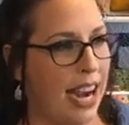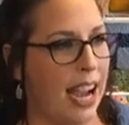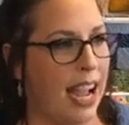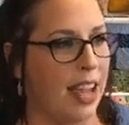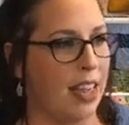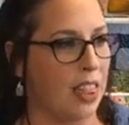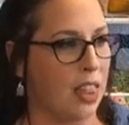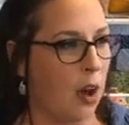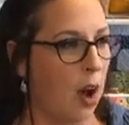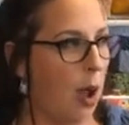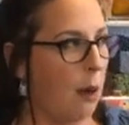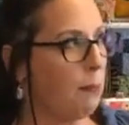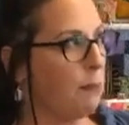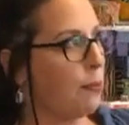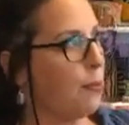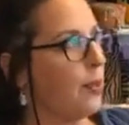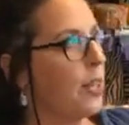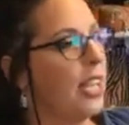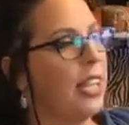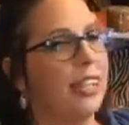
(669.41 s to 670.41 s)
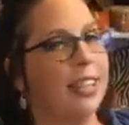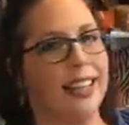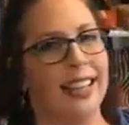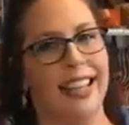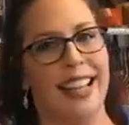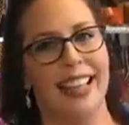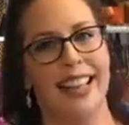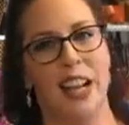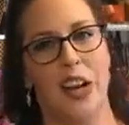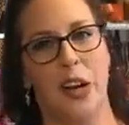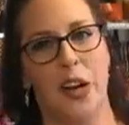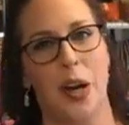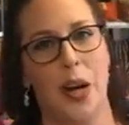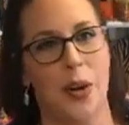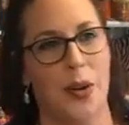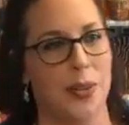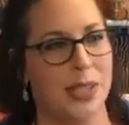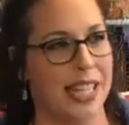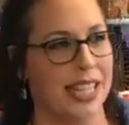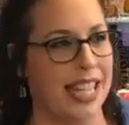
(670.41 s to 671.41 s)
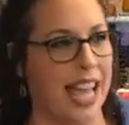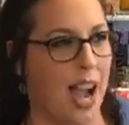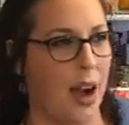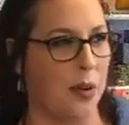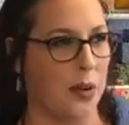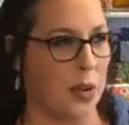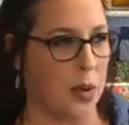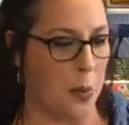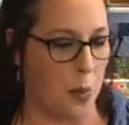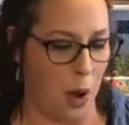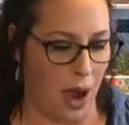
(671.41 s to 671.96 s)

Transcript: And I thought, and there it goes, and now